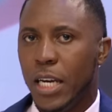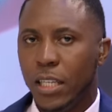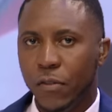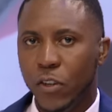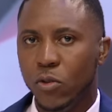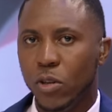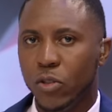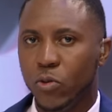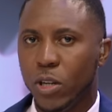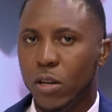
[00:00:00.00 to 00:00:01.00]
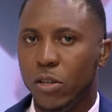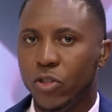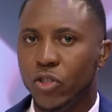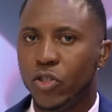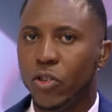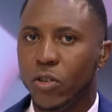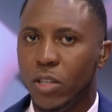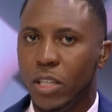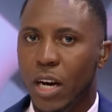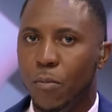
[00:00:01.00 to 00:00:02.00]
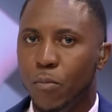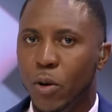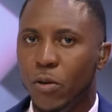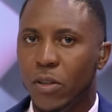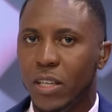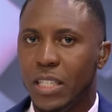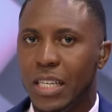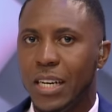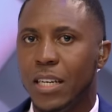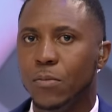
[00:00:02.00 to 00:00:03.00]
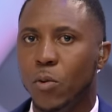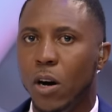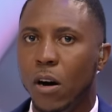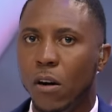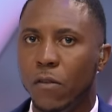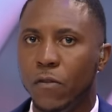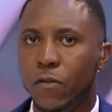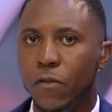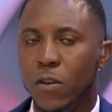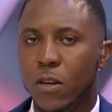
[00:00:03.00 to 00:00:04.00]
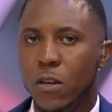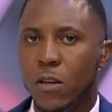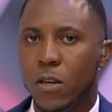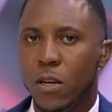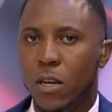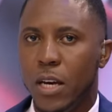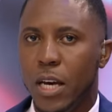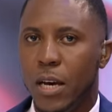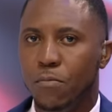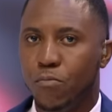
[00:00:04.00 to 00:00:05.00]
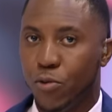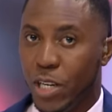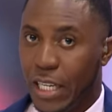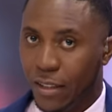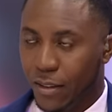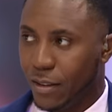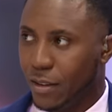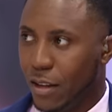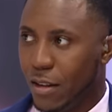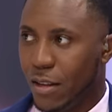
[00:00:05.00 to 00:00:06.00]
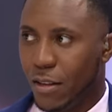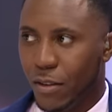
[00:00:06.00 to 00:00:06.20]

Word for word: individuals were concerned about the type of embrace, the body